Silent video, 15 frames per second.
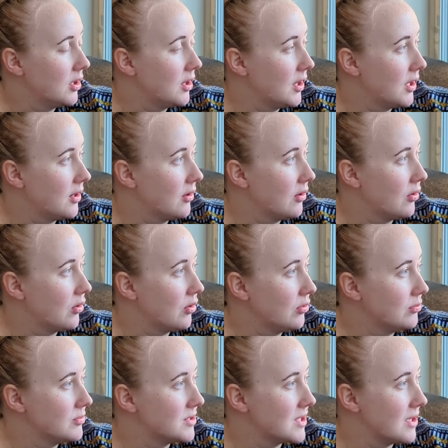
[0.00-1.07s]
Lena
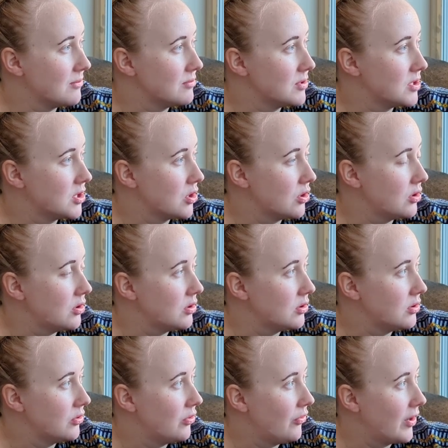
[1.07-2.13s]
Holm Samso,
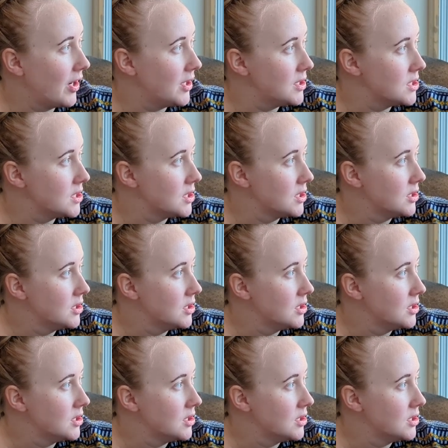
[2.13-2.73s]
right?